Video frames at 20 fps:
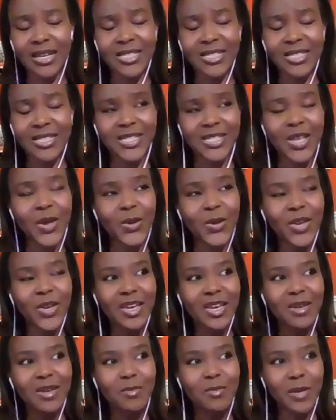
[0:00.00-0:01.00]
Uh, so
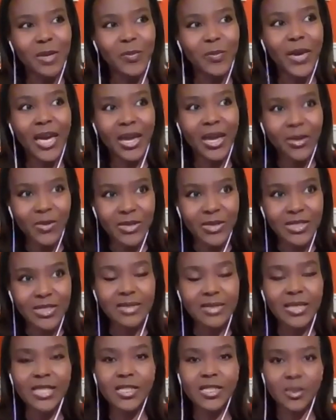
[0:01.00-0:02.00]
my
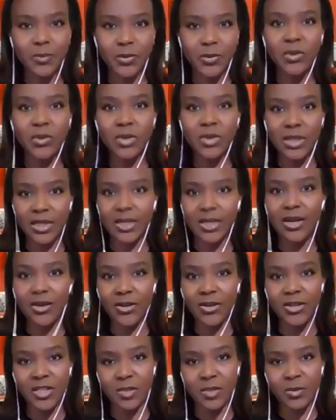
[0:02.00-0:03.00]
parents and their support and
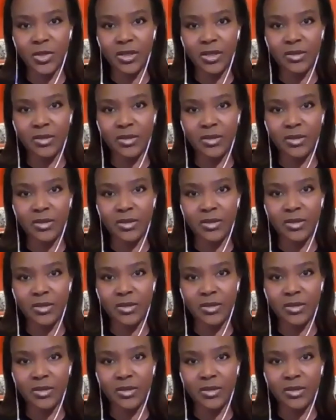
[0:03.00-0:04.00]
encouragement was
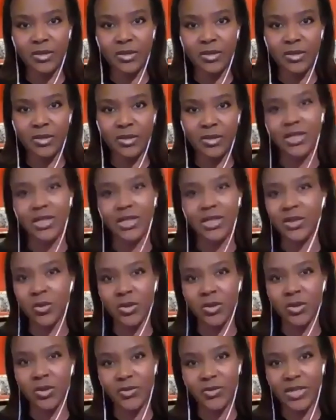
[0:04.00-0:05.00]
critical in all
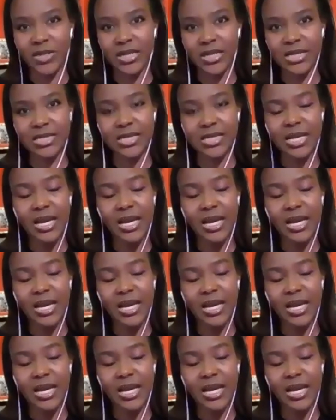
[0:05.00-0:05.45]
of this.